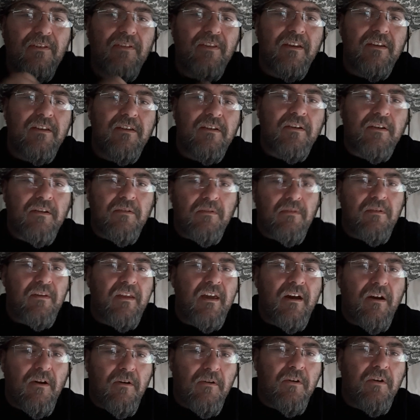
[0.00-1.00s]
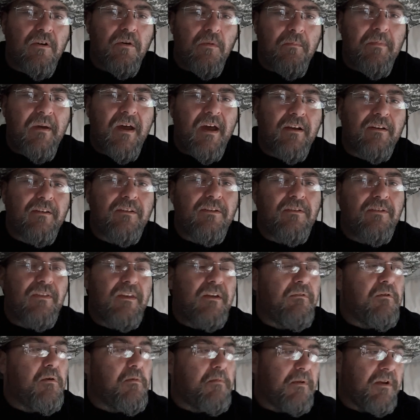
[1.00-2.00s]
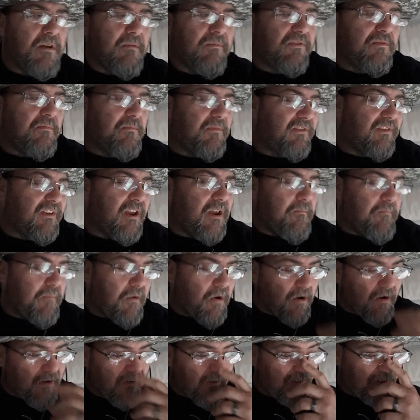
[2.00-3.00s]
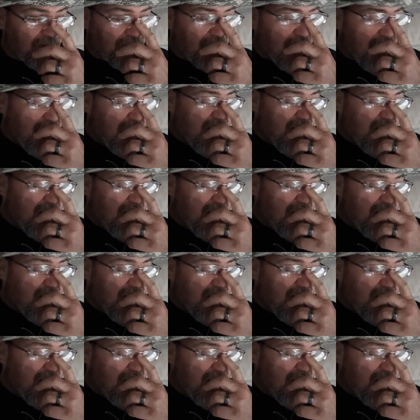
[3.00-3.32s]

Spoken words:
that you can now go back to. They've opened up some state parks.